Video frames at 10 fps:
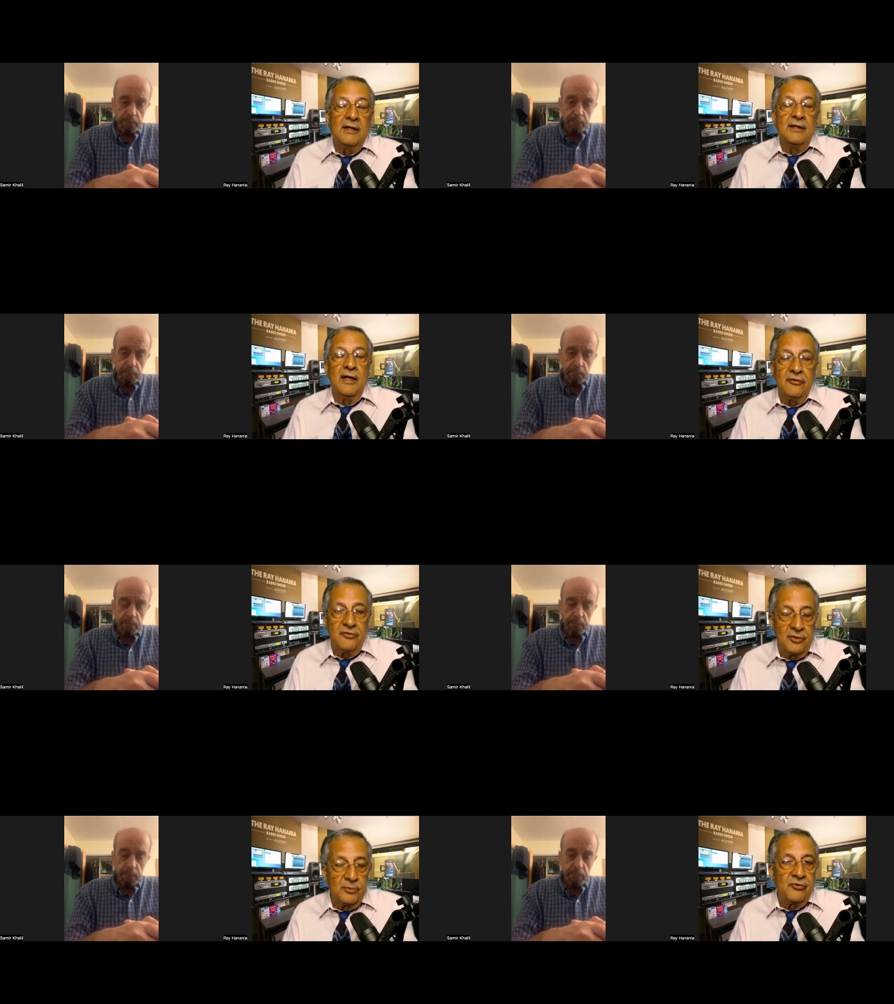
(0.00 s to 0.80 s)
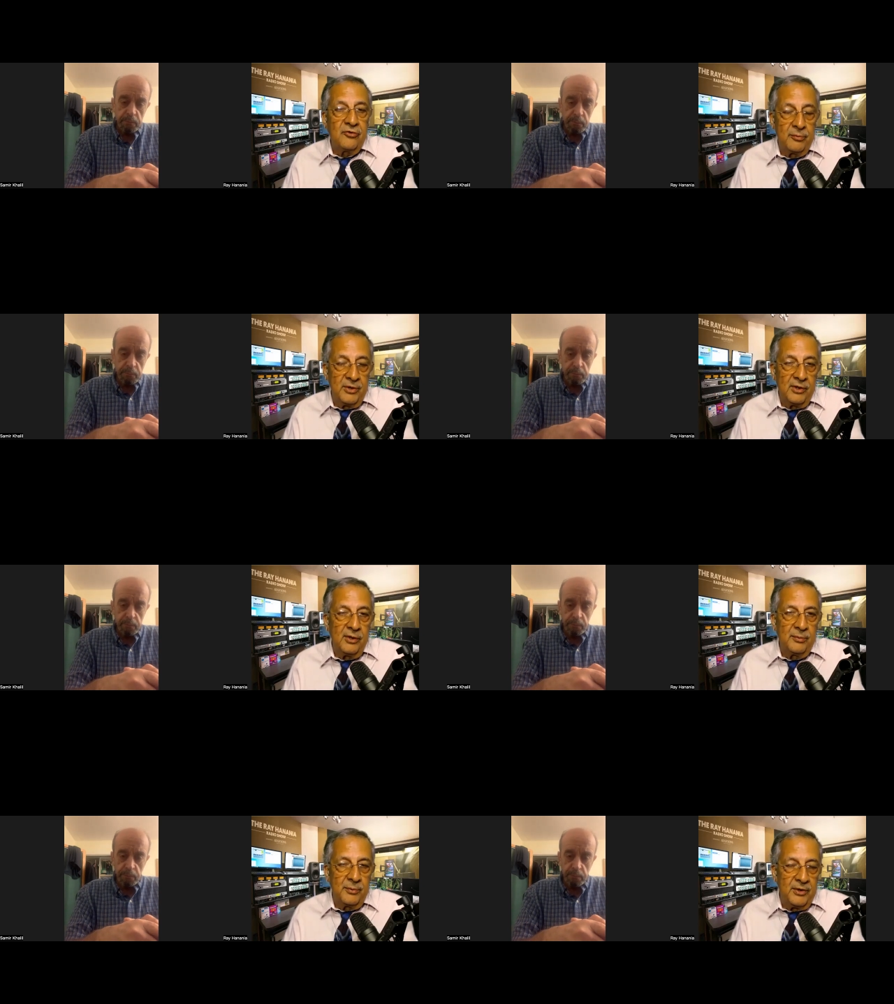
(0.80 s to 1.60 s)
Speaker 1: Yes, there were some
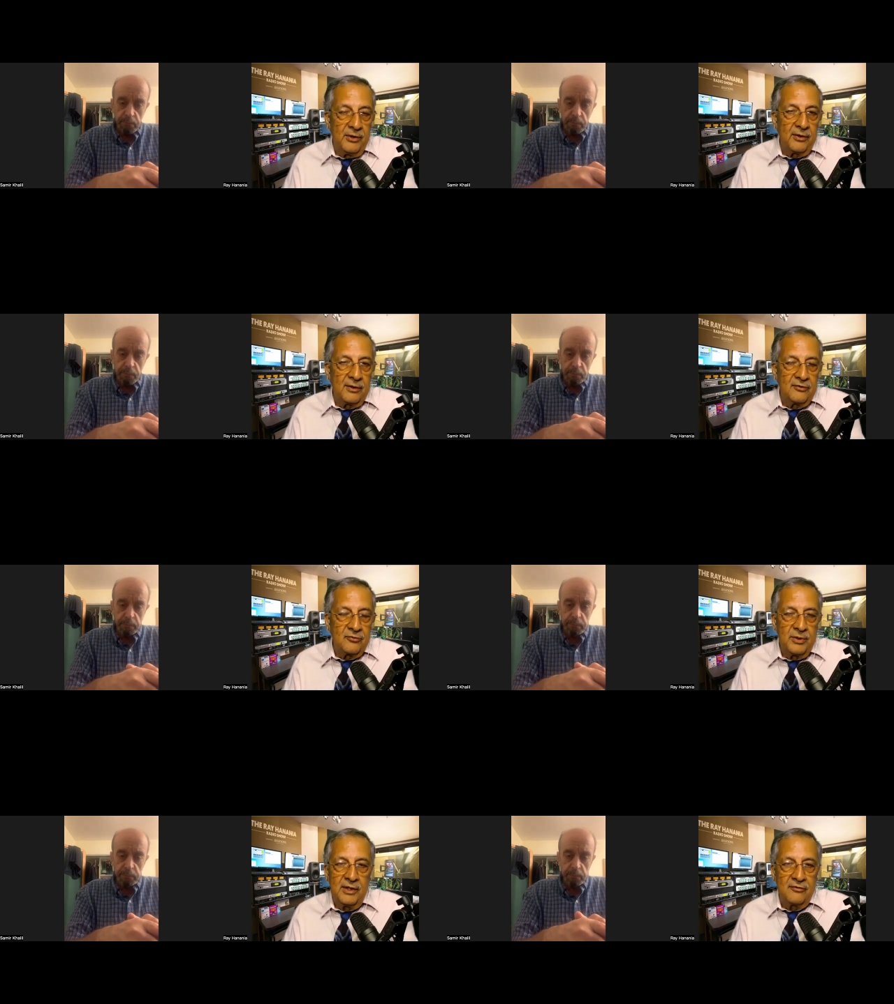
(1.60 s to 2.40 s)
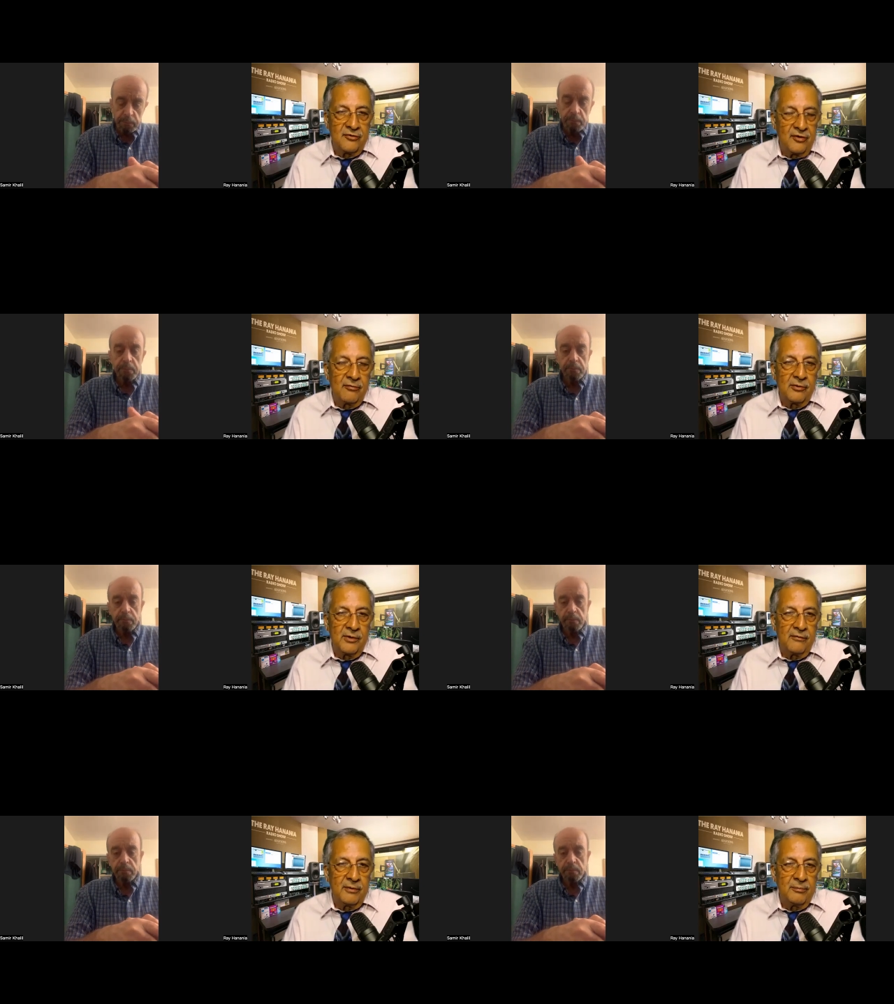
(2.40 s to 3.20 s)
Arab Americans. We had
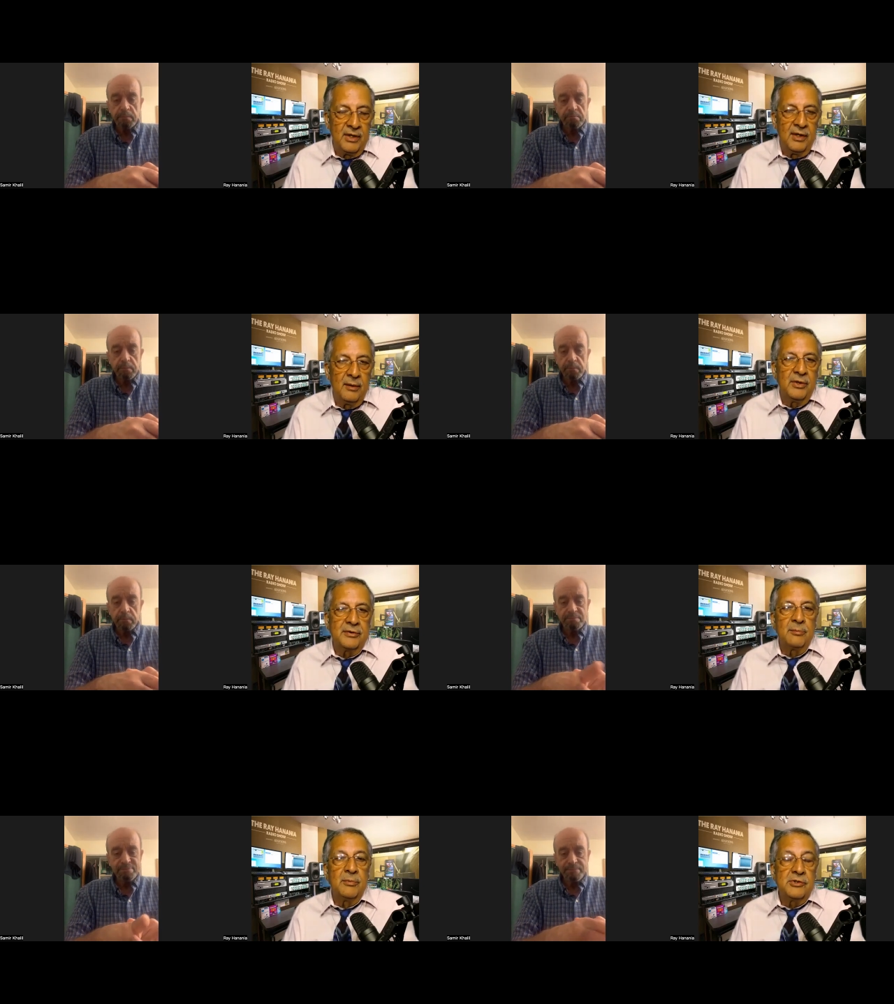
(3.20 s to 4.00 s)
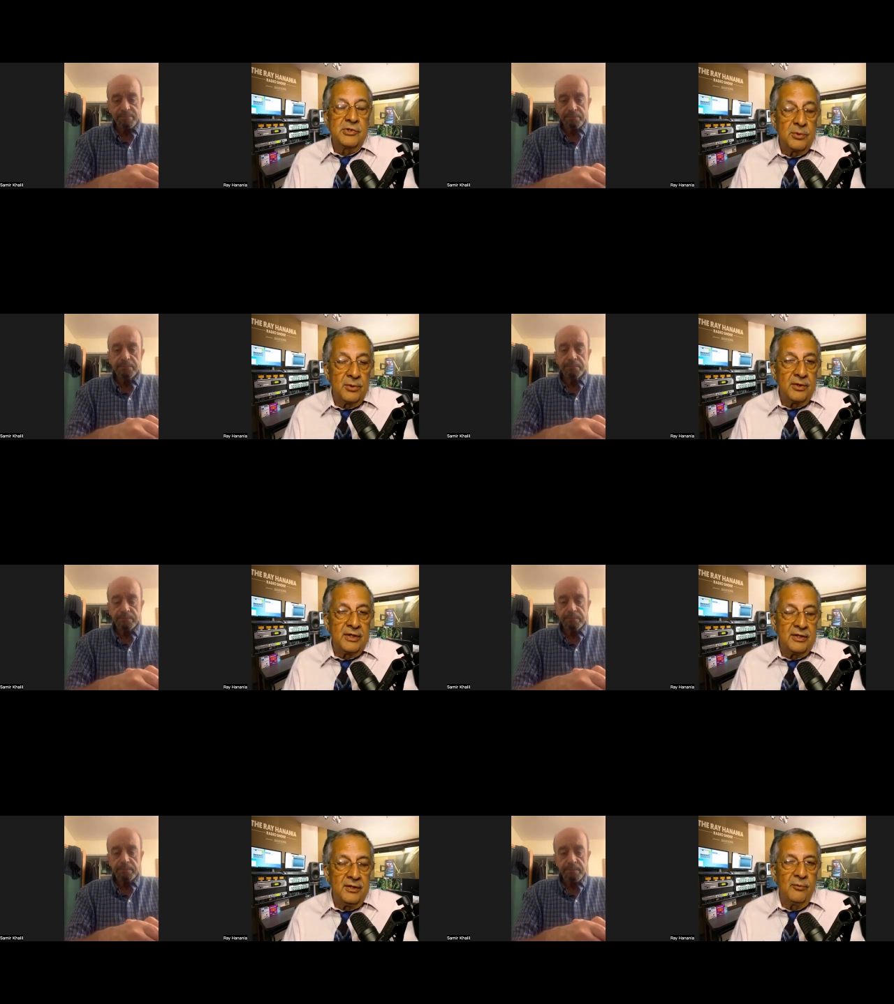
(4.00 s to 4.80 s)
several of them, but the
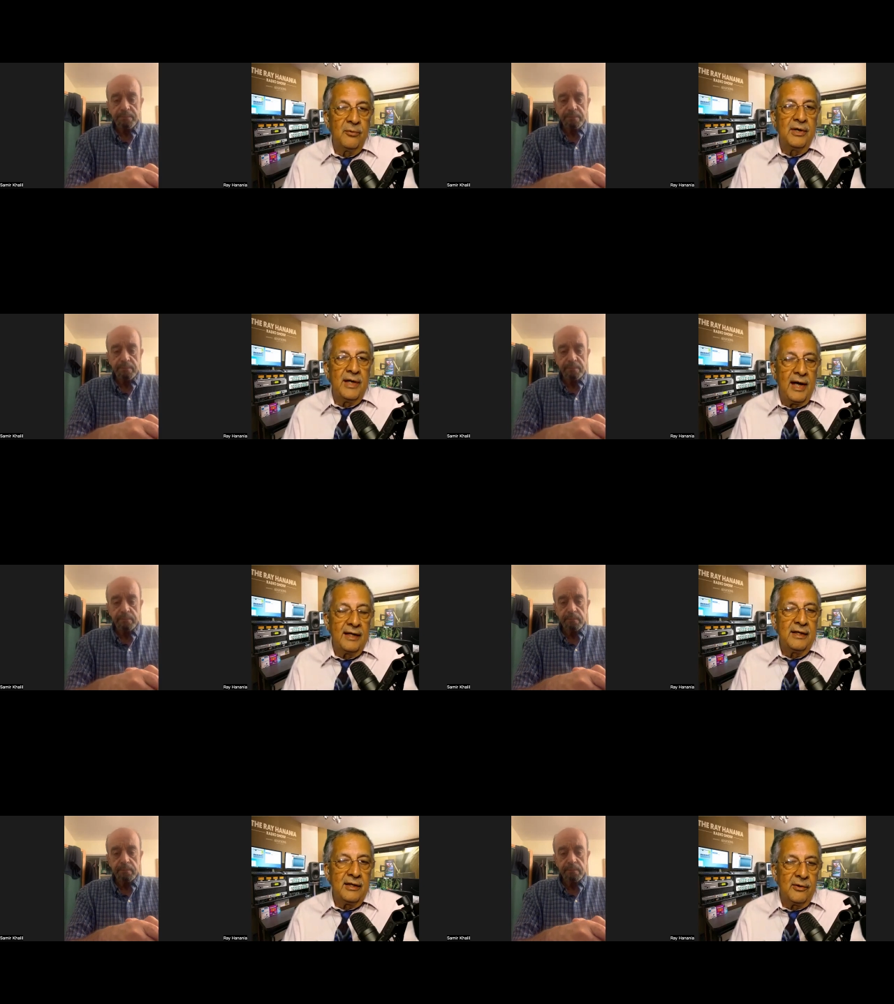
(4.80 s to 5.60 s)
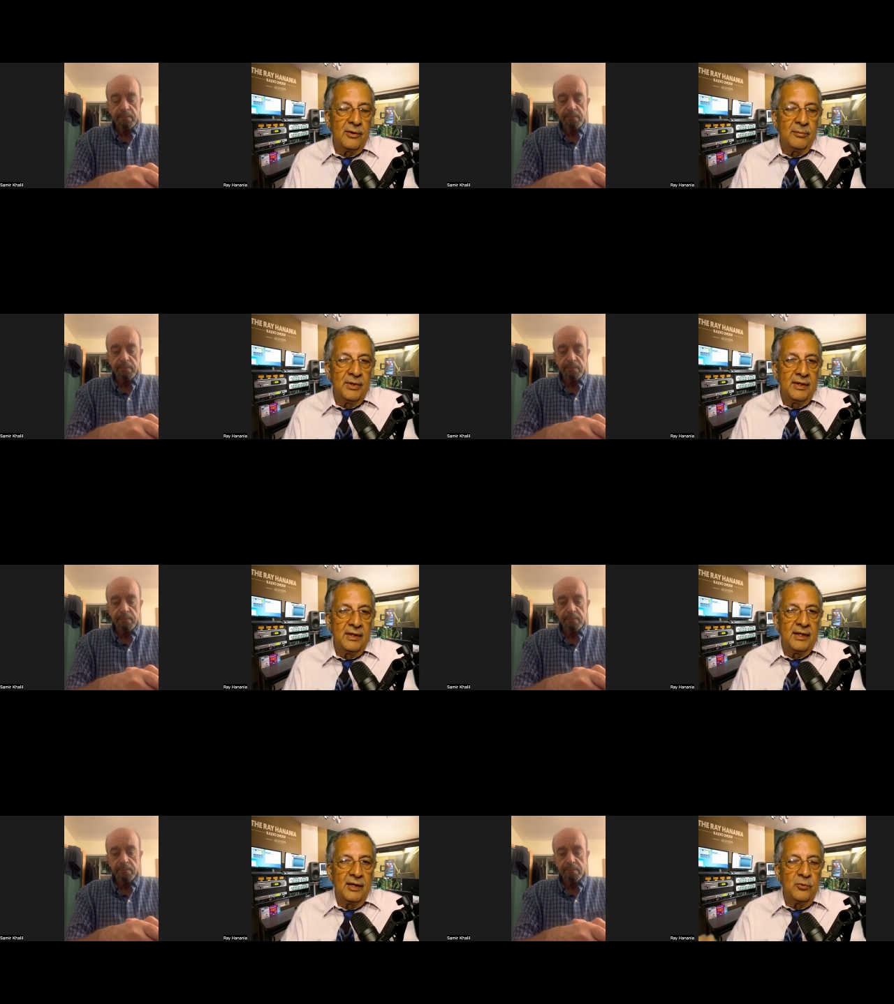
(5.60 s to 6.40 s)
majority were non Arab
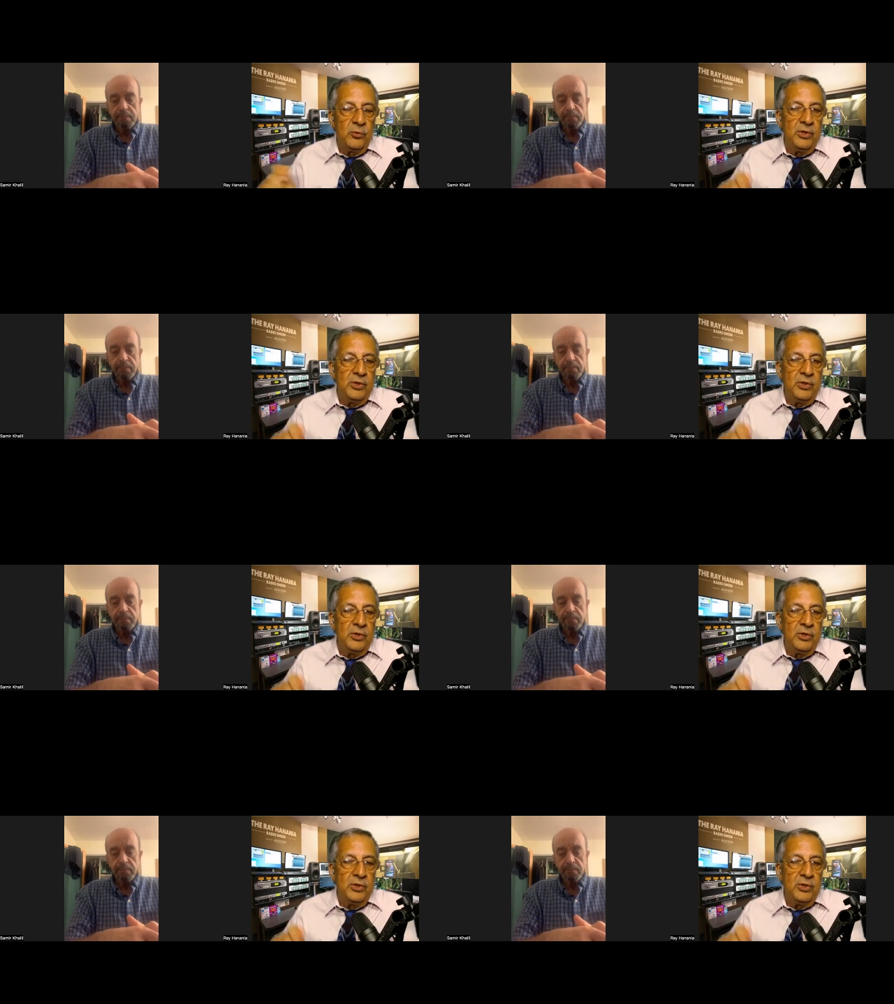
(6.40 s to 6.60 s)
and